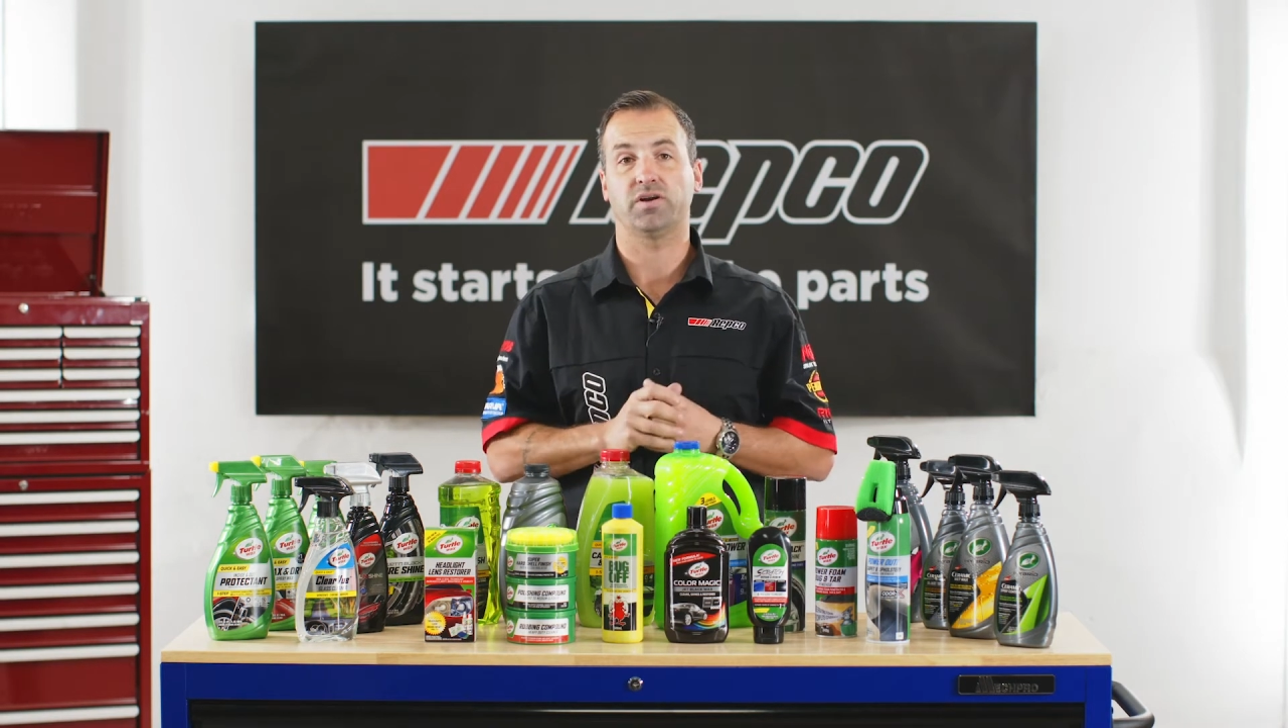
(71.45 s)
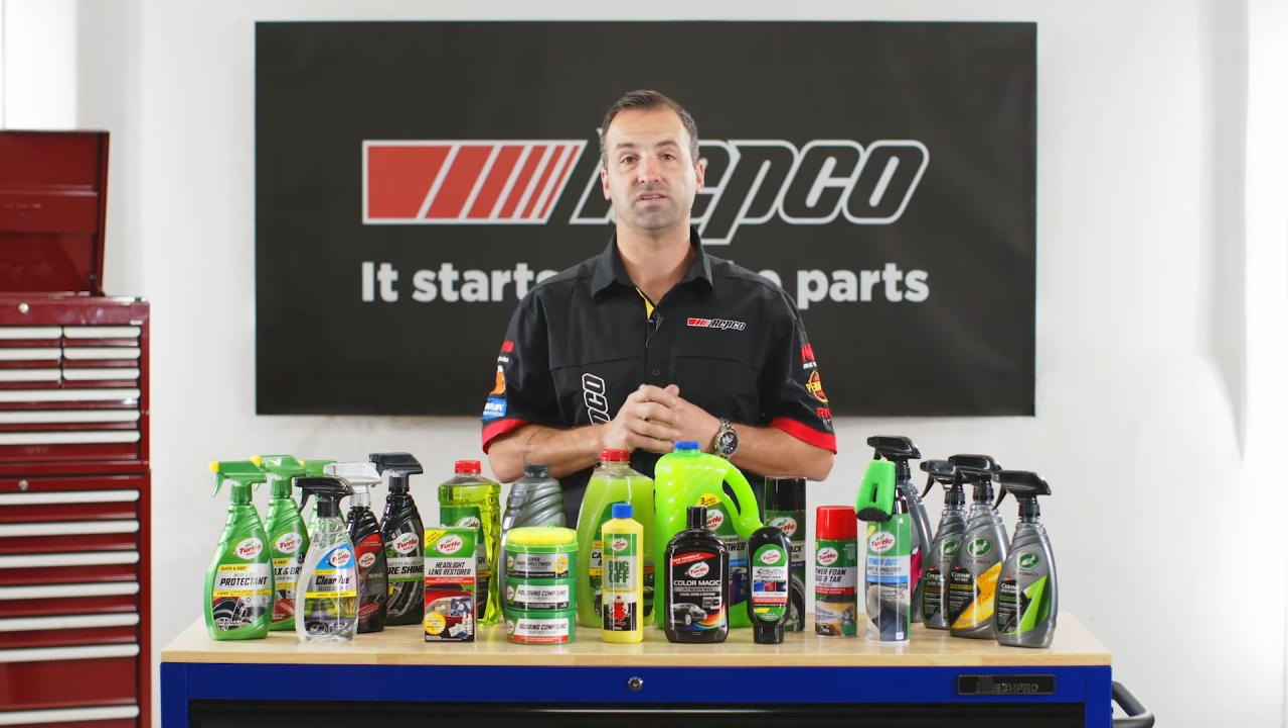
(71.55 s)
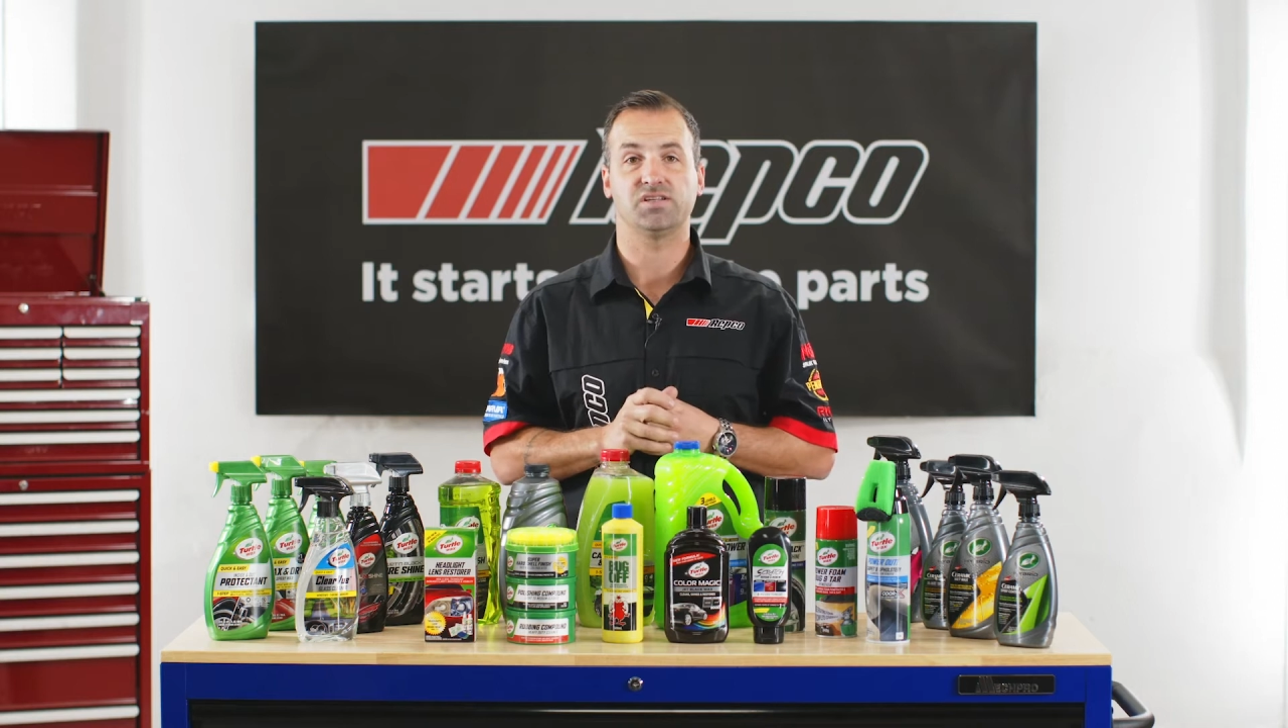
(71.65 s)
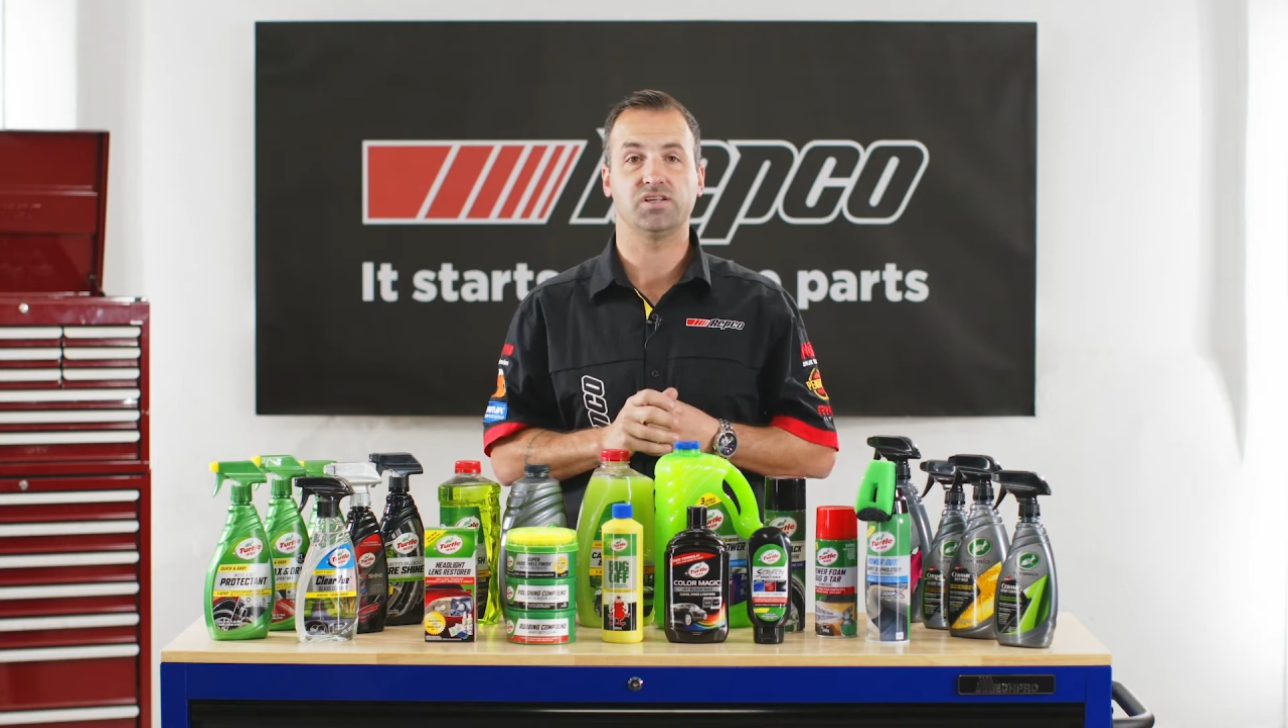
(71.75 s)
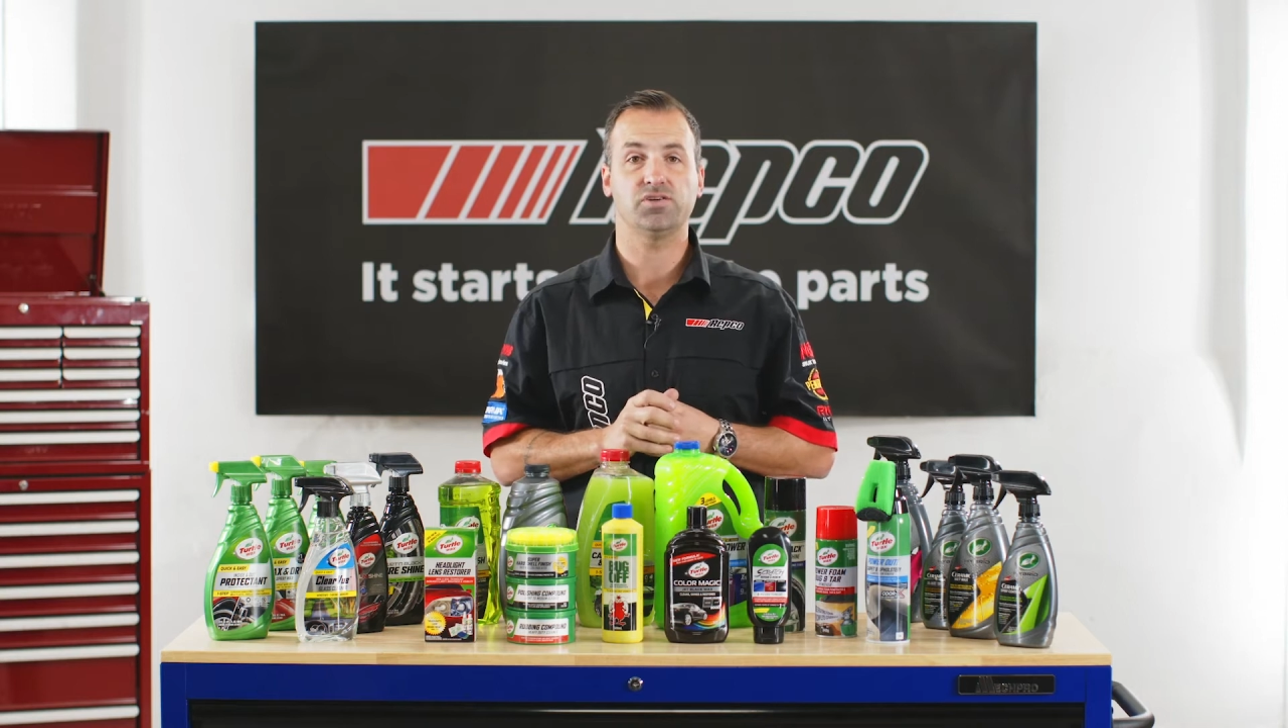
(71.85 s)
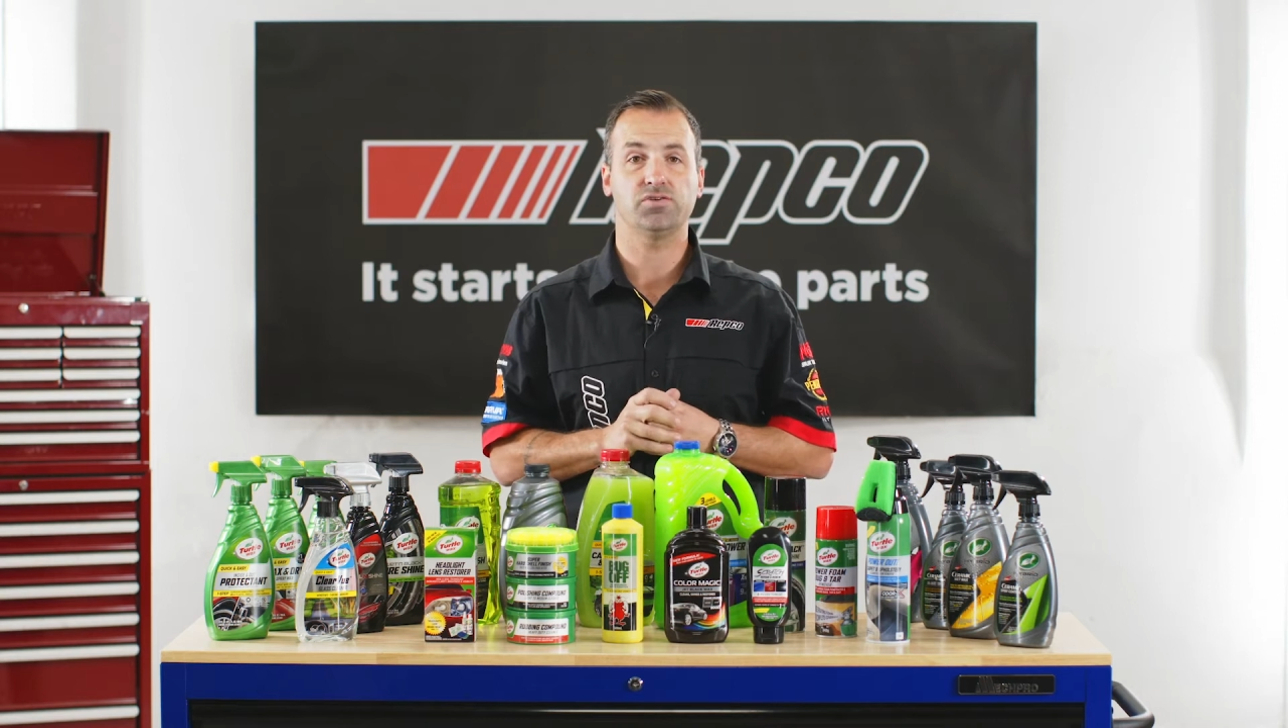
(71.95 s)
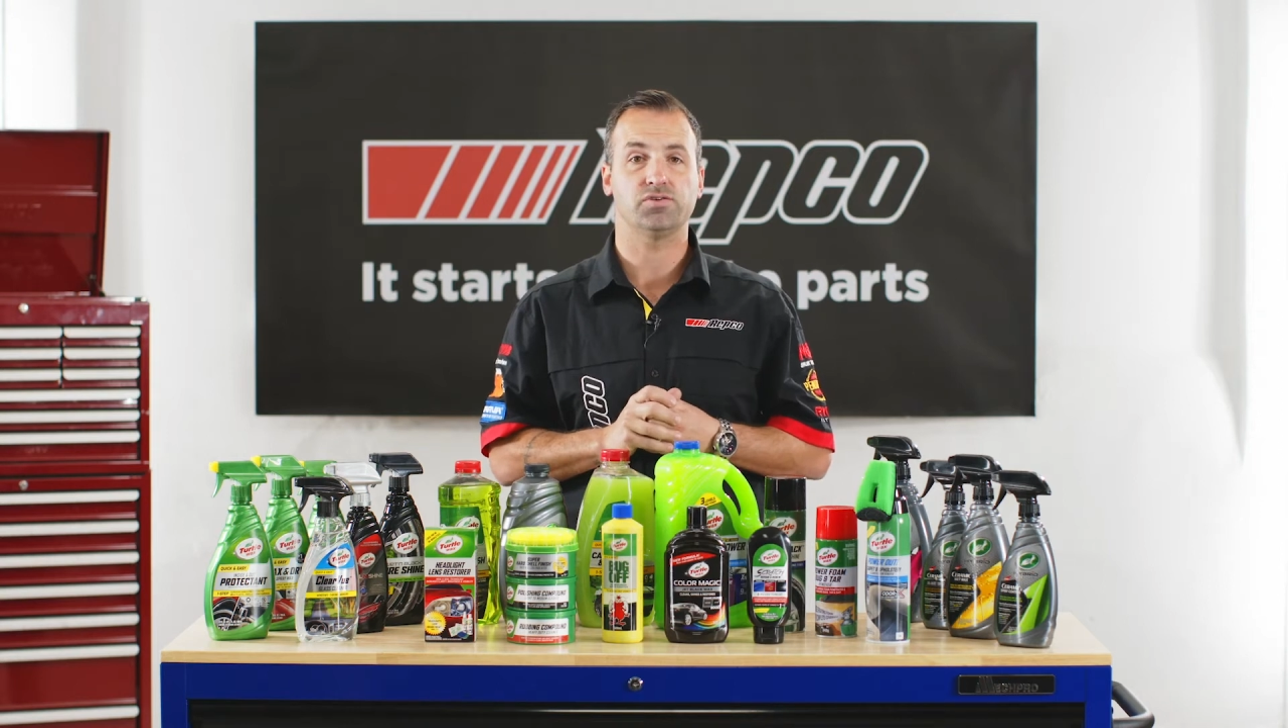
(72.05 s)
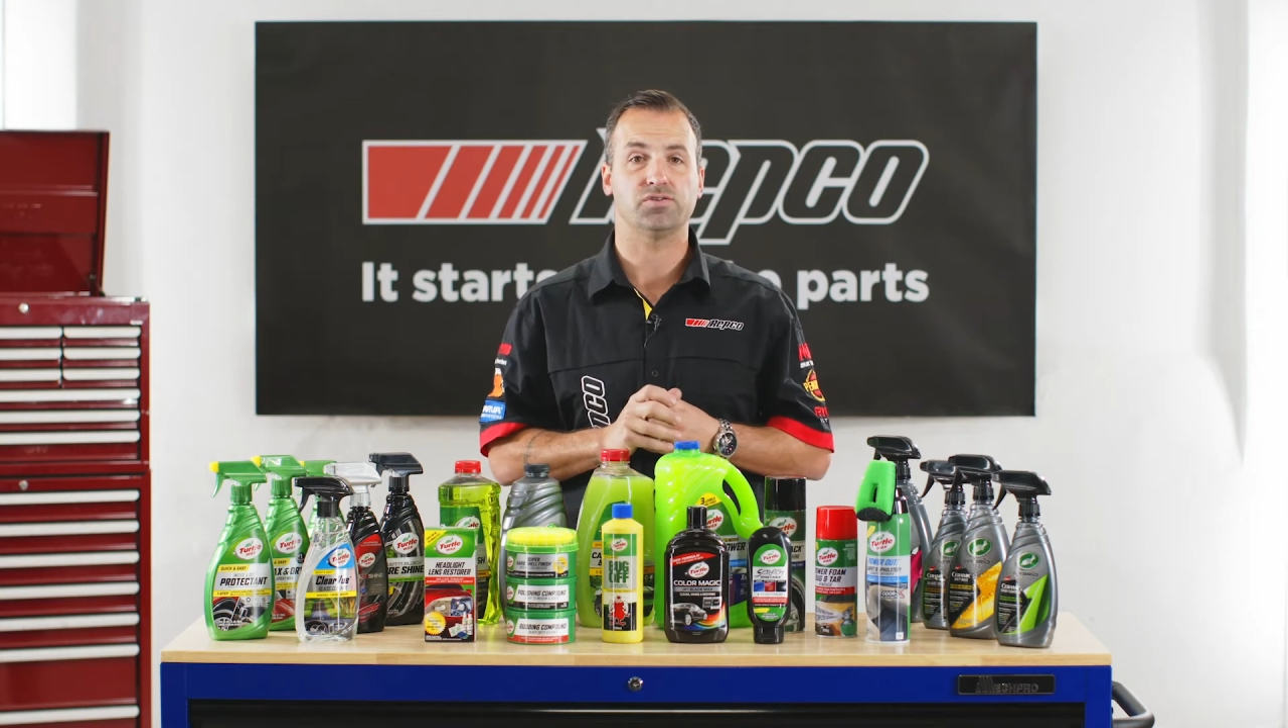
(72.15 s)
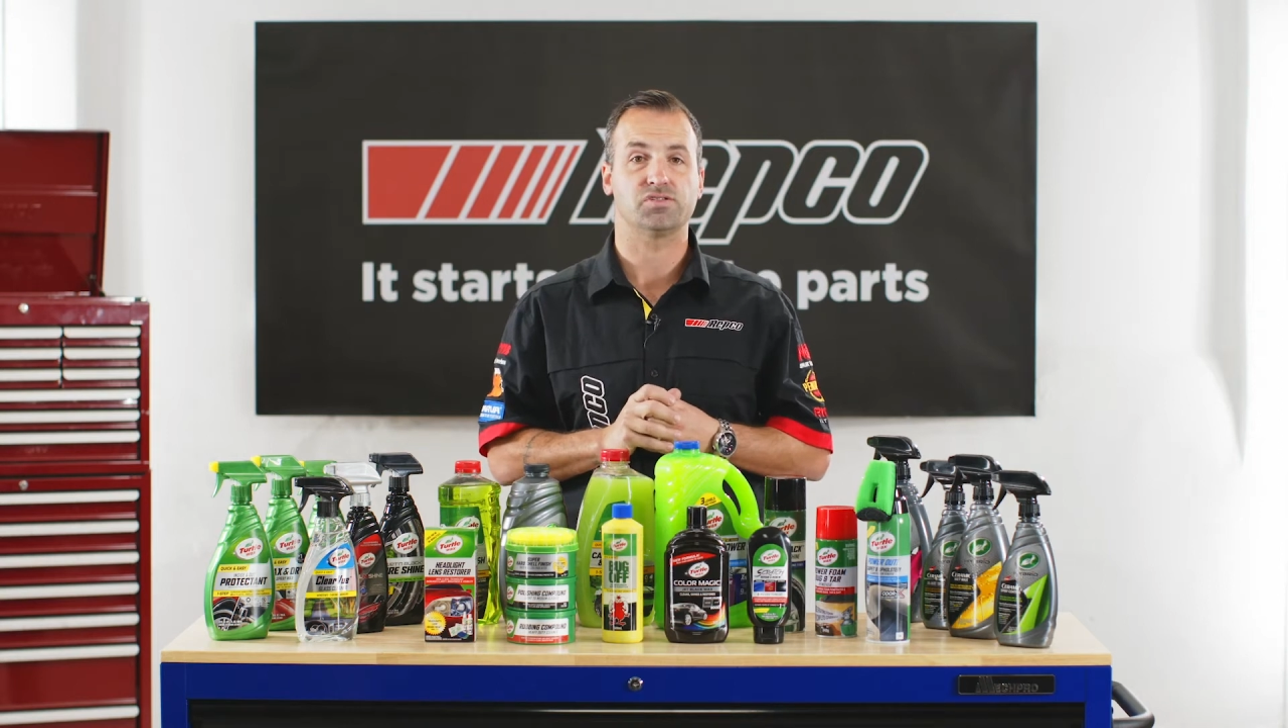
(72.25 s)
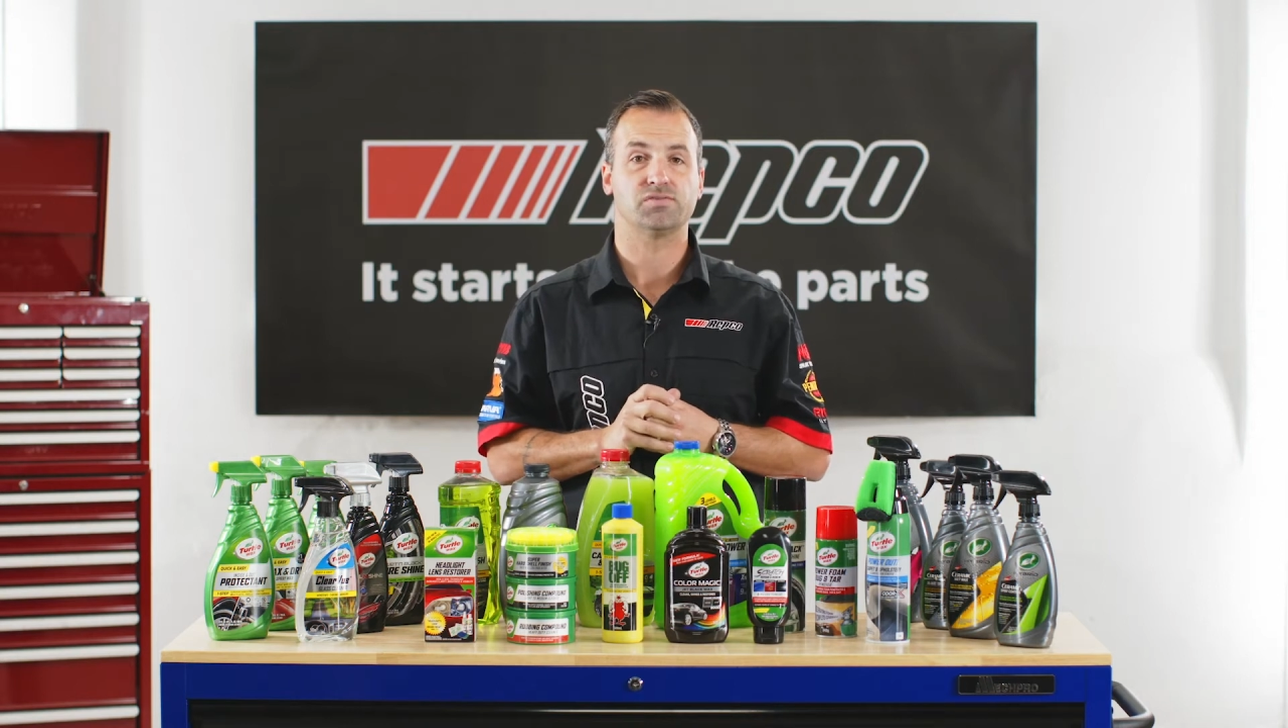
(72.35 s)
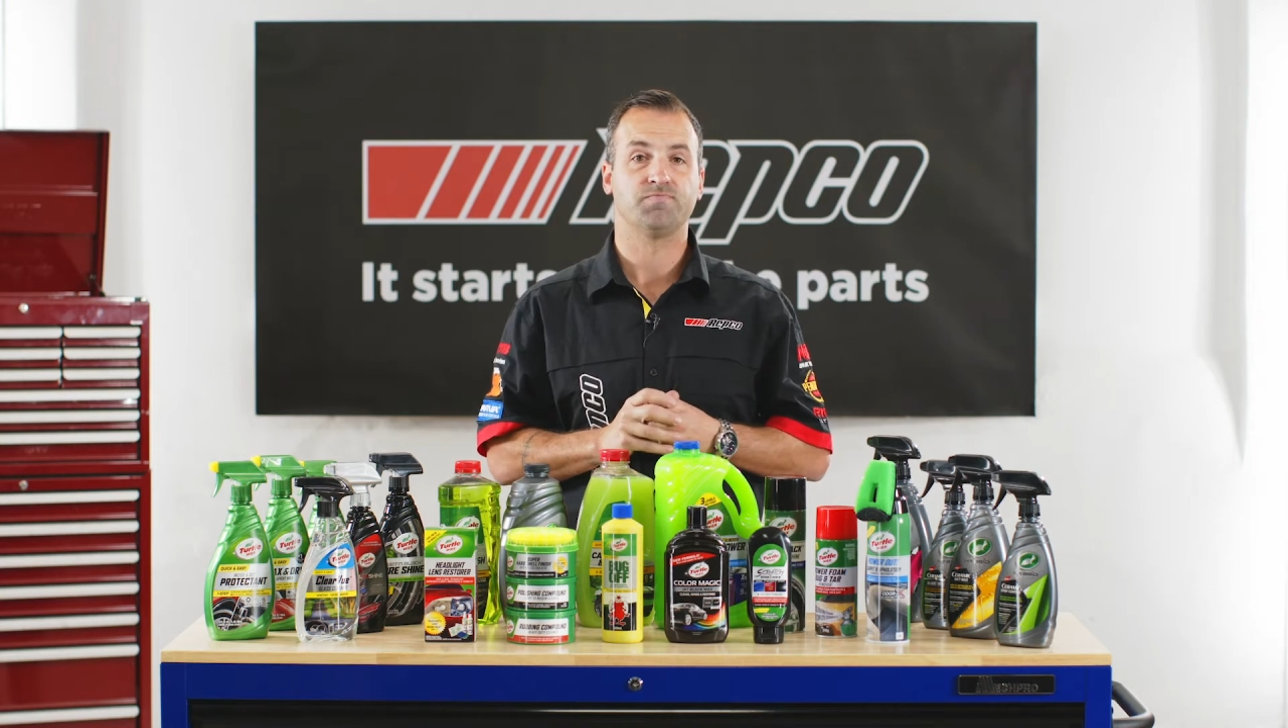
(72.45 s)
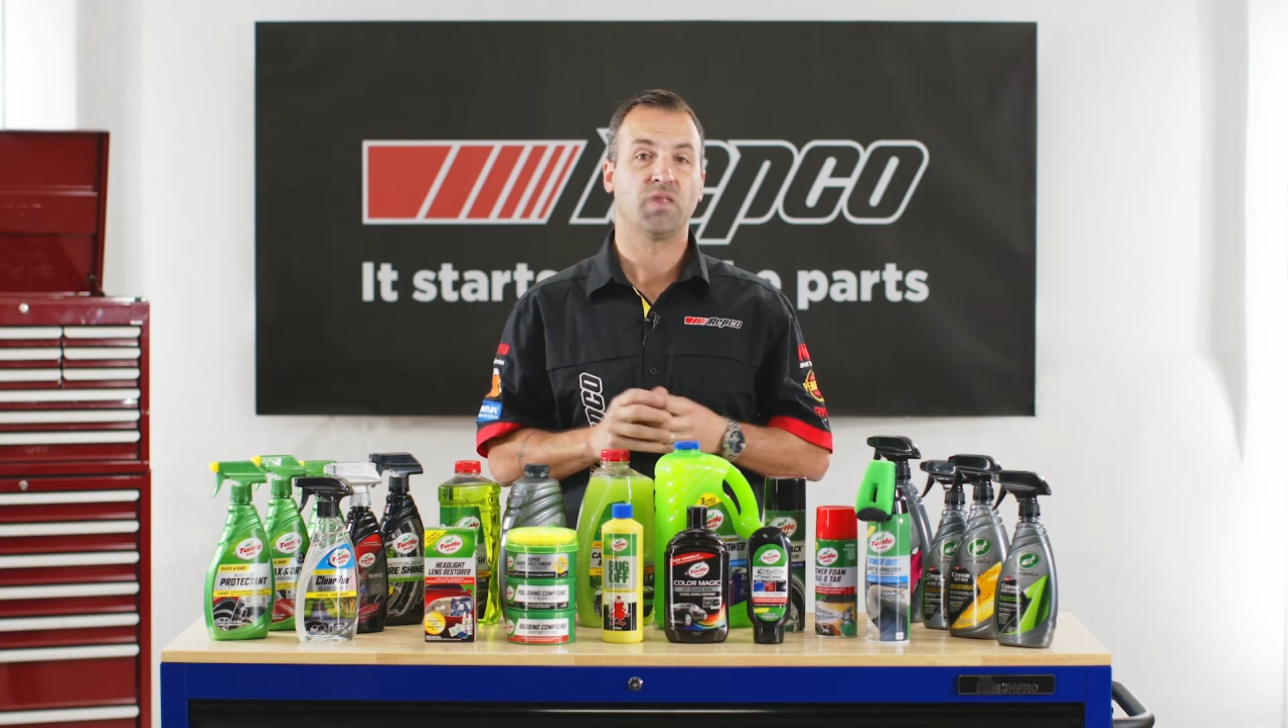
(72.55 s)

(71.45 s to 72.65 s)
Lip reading: easy to use,